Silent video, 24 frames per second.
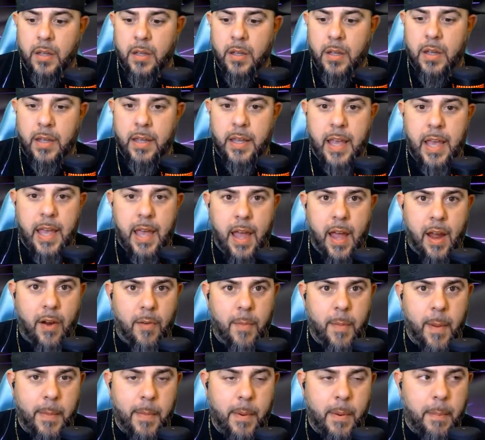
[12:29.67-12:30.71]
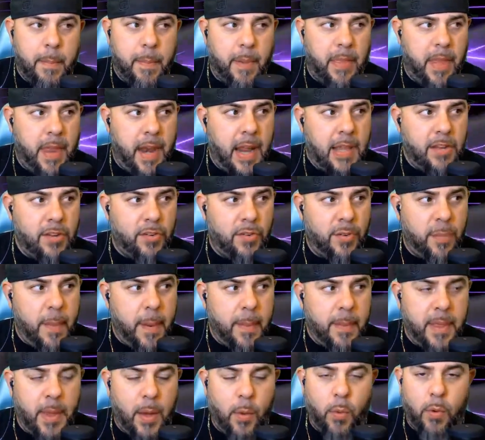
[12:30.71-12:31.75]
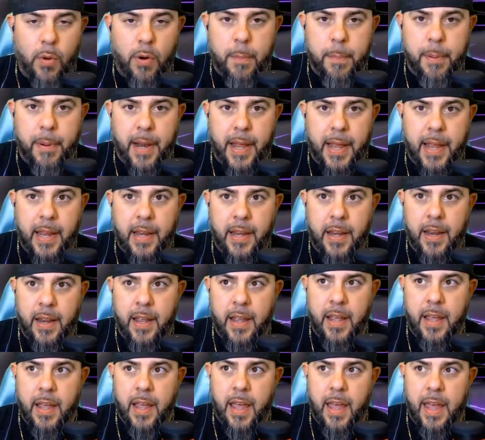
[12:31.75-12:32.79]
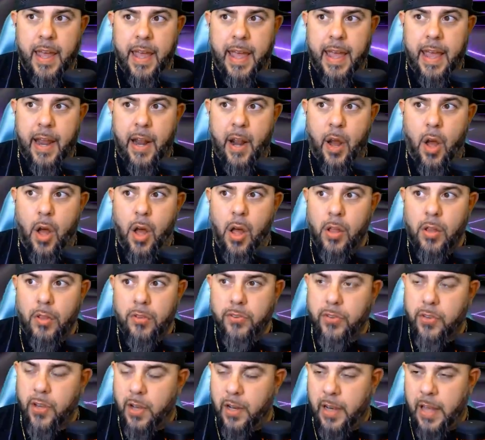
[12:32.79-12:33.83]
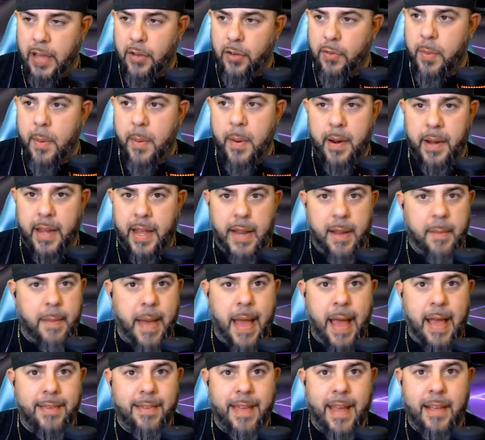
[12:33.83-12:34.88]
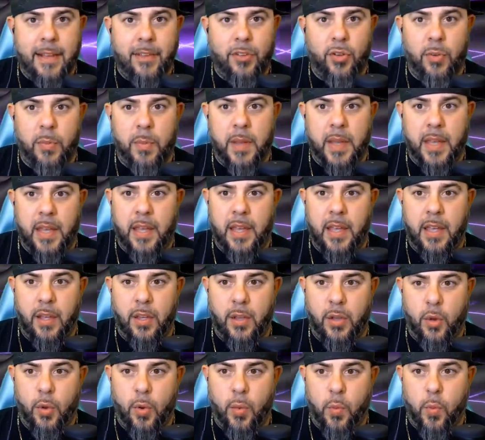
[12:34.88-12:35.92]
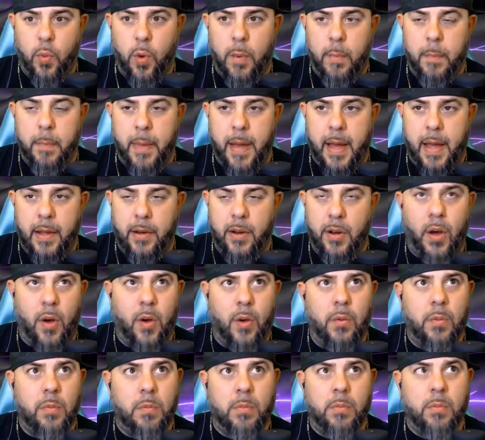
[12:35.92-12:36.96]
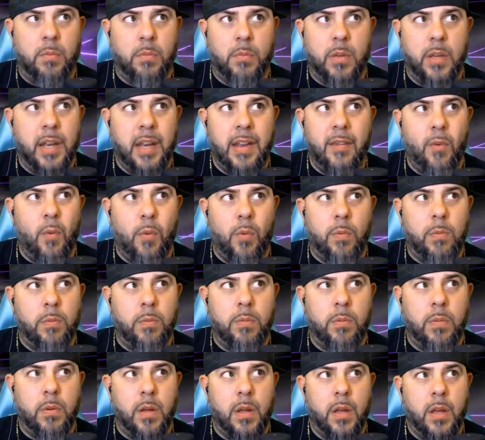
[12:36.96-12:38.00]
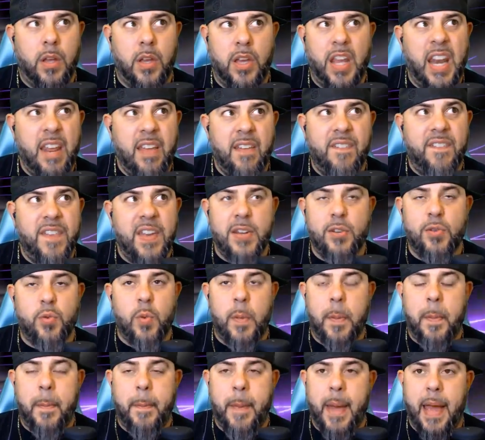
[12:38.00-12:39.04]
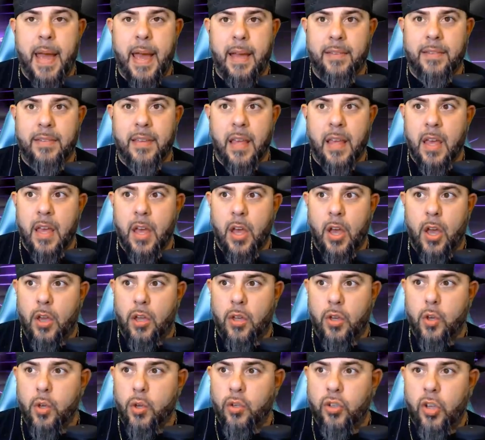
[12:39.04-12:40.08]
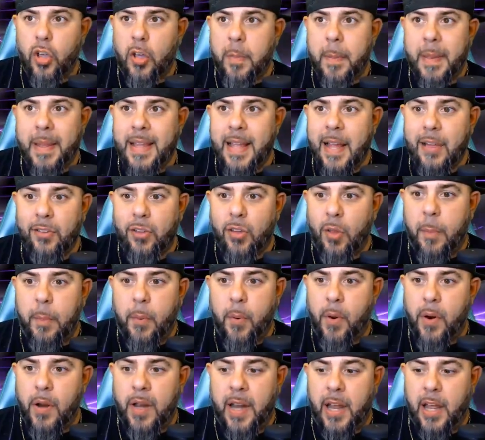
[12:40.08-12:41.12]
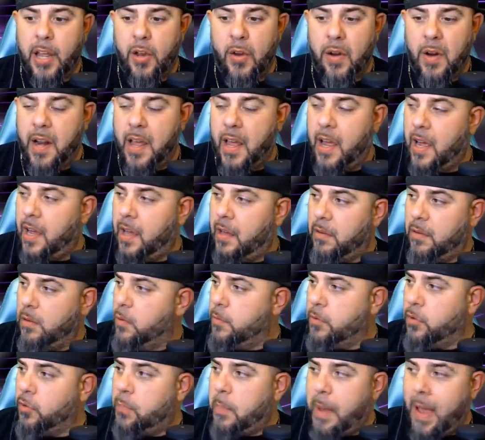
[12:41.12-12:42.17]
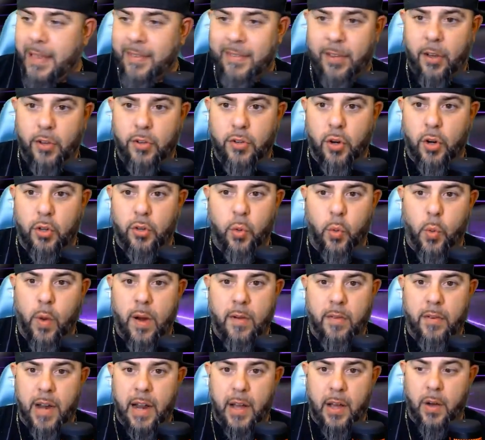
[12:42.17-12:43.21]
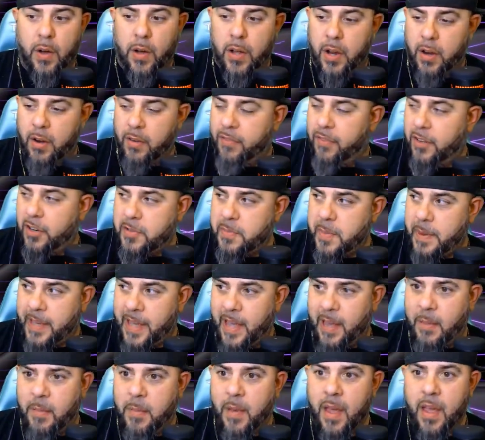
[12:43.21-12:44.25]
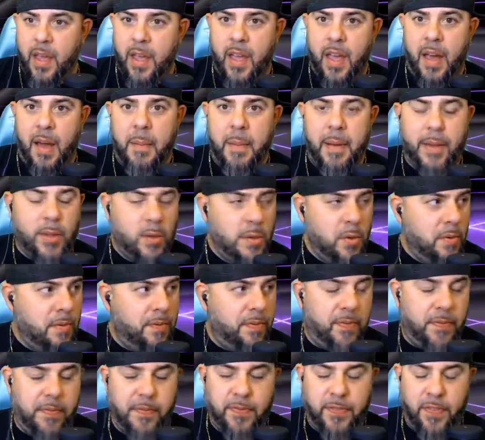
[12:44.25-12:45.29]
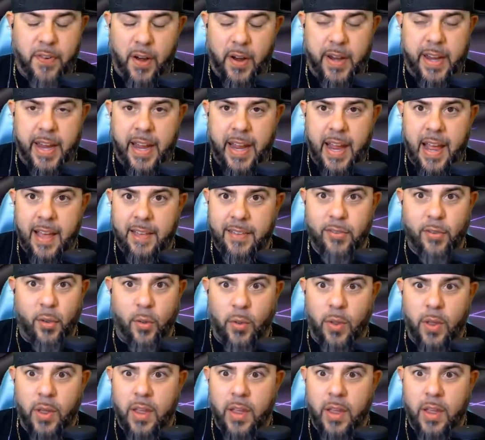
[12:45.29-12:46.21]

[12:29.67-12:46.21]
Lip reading: Yeah, I remember. But then I just remember that we were playing, and all suddenly I just remember getting my ass handed to me. You whooped my you didn't finish whooping my ass. You took me down to a point, and you're like, you just passed the control to whoever, like, oh, here, finish my game. I'm like, you fucking asshole.